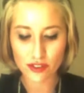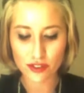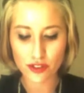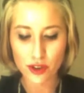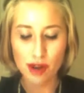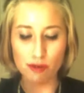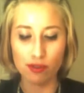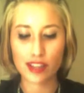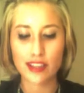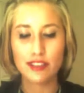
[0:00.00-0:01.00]
So I
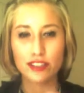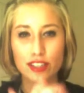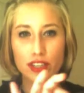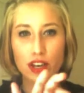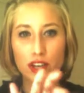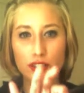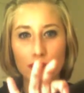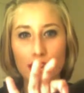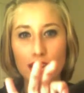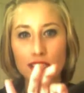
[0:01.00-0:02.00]
really love this because it
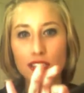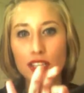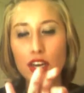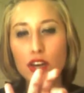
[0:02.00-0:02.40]
also has